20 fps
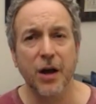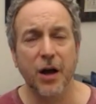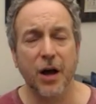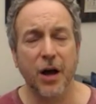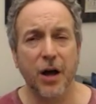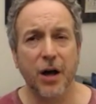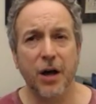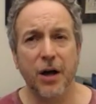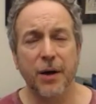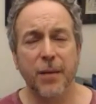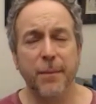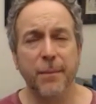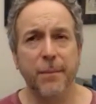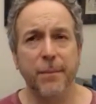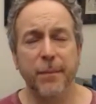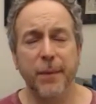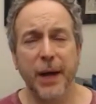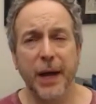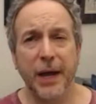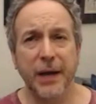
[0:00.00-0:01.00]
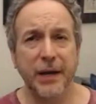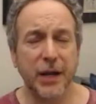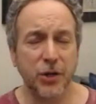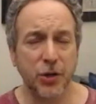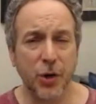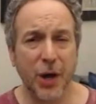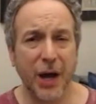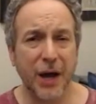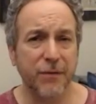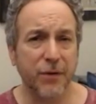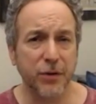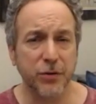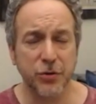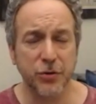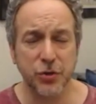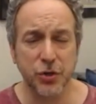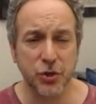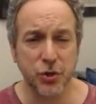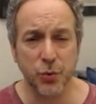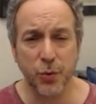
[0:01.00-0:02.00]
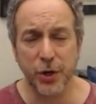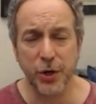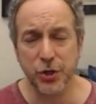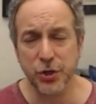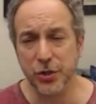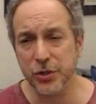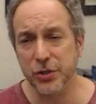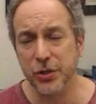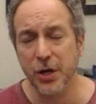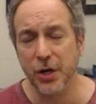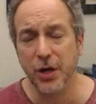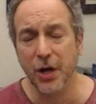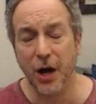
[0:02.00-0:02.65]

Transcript: Um, and then you have other situations